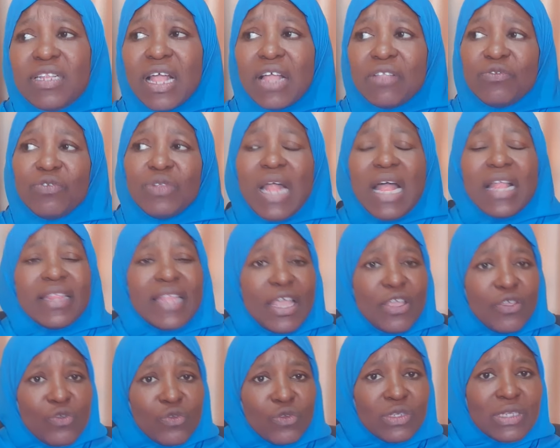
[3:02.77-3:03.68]
that and
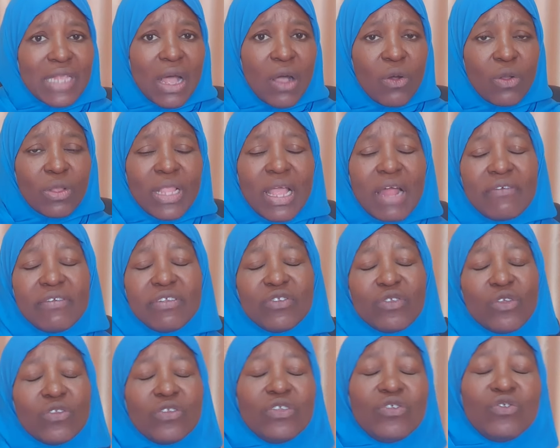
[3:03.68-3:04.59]
then use that other
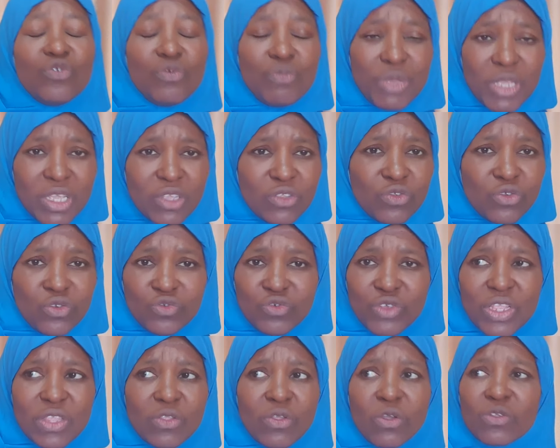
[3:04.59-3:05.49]
resources to begin to
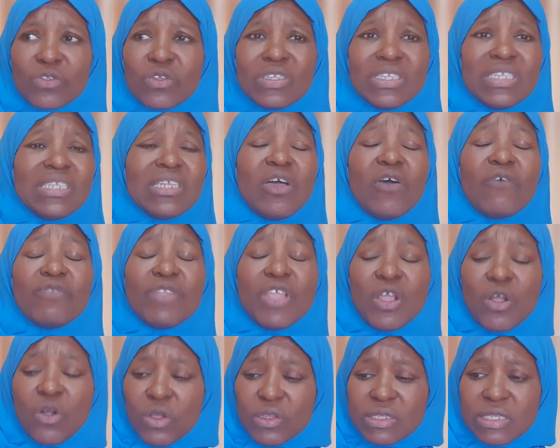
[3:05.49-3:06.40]
train doctors. Instead of
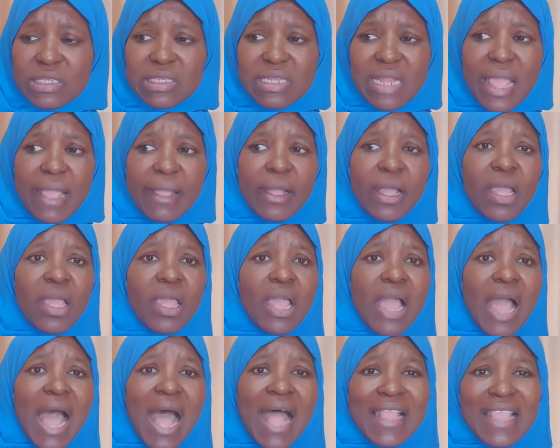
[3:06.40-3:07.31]
doing courses like
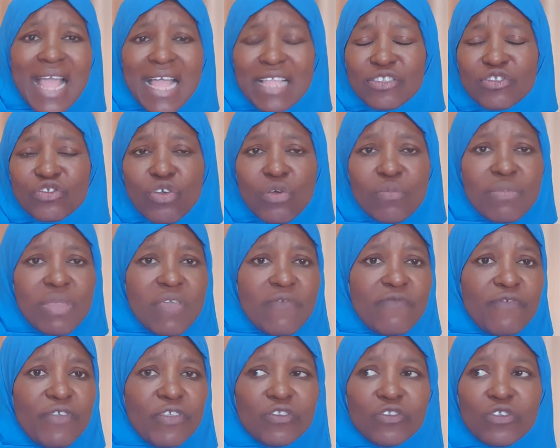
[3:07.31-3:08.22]
anatomy,
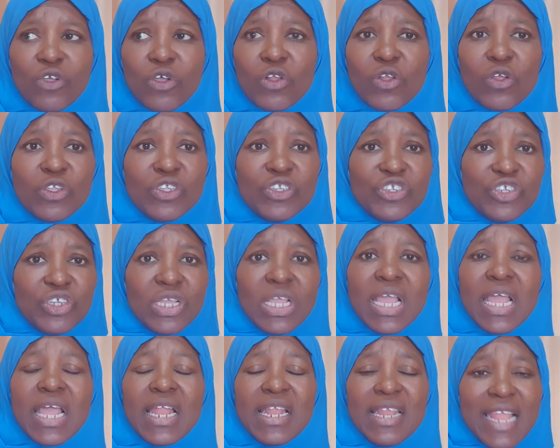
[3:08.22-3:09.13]

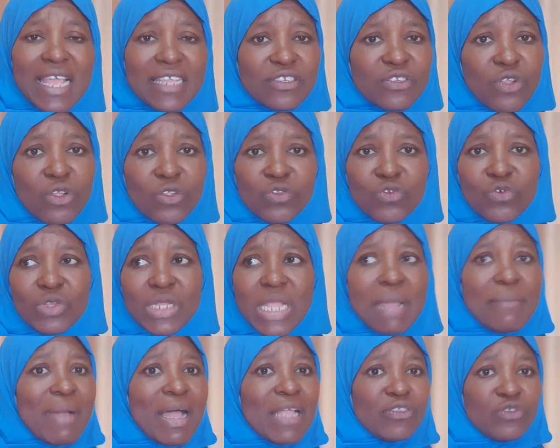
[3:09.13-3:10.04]
physiology, let's not do
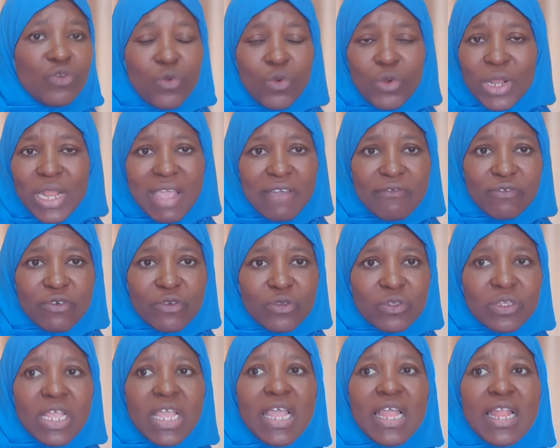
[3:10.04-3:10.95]
them at O
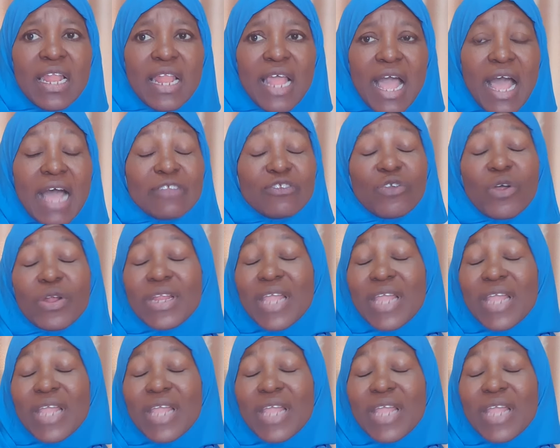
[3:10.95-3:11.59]
levels. At